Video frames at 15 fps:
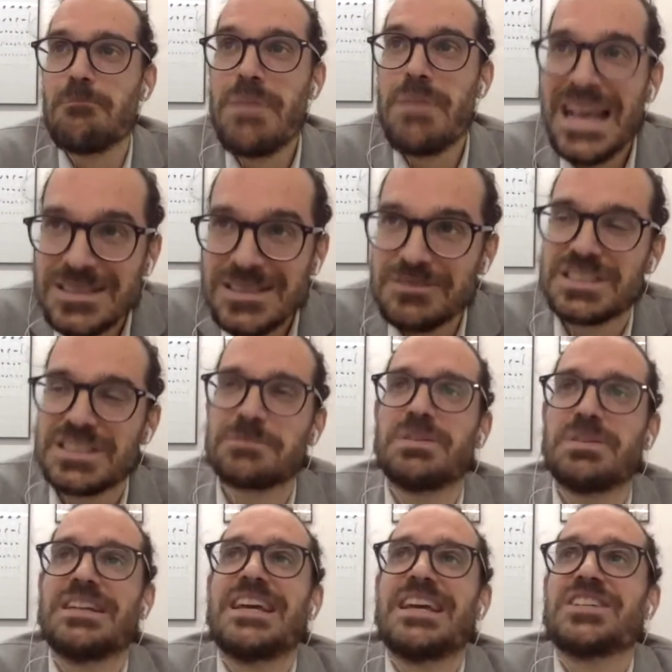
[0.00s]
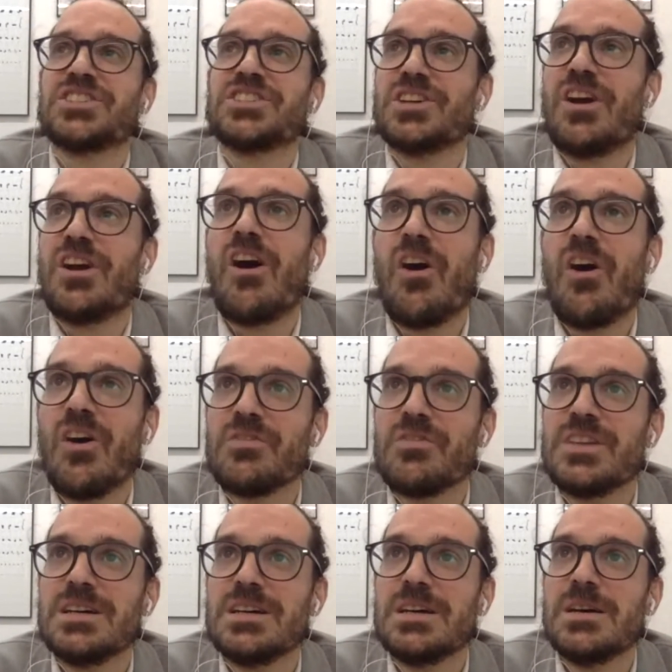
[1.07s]
better explanation
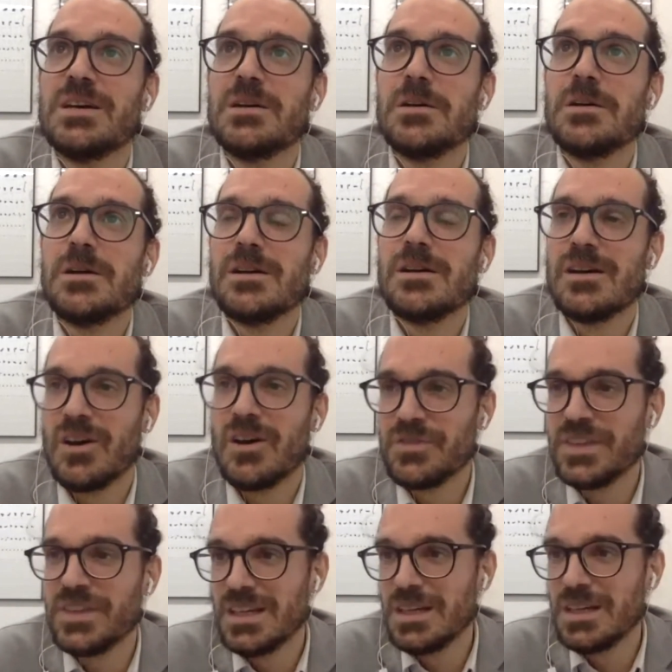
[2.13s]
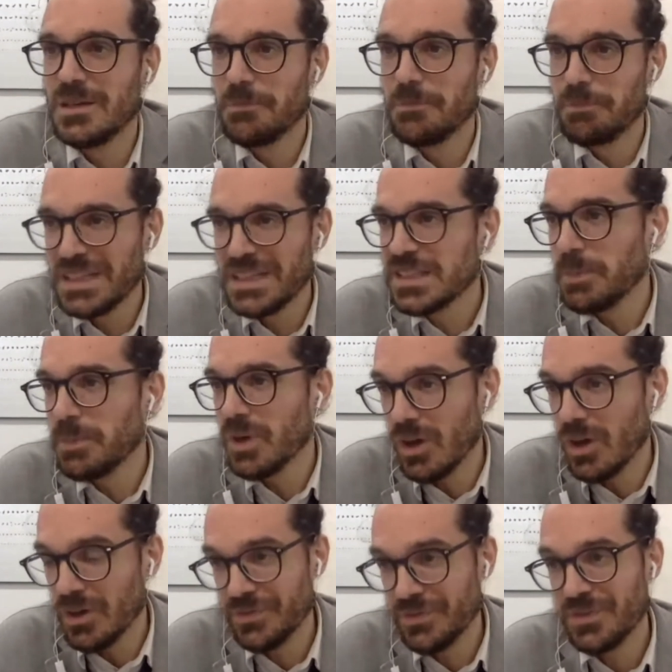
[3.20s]
on the
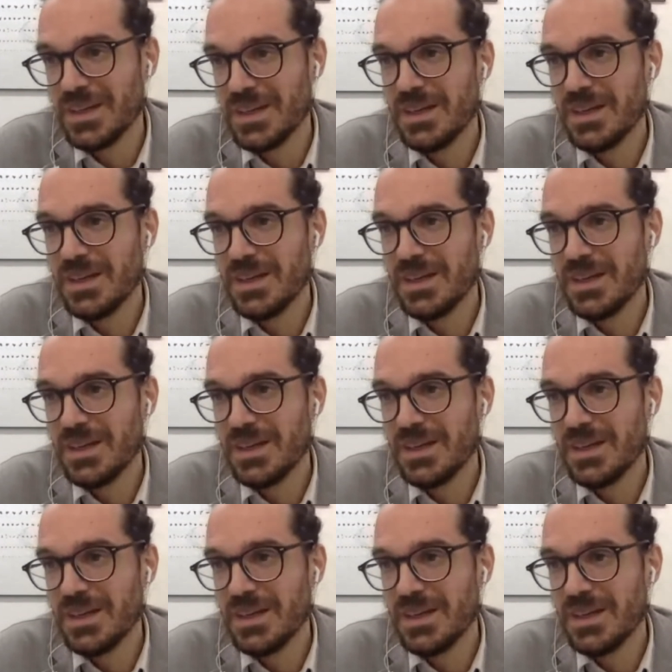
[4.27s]
principle of